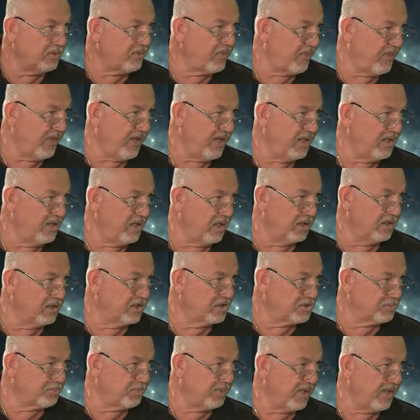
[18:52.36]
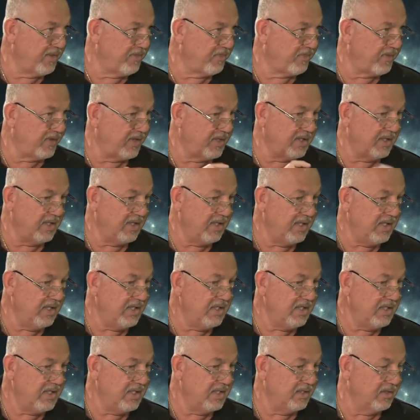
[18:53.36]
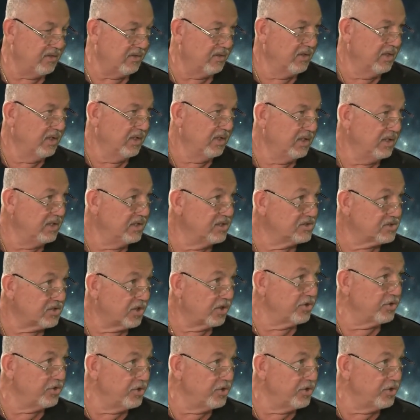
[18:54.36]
thing, unexplained thing in here the is UFOs. on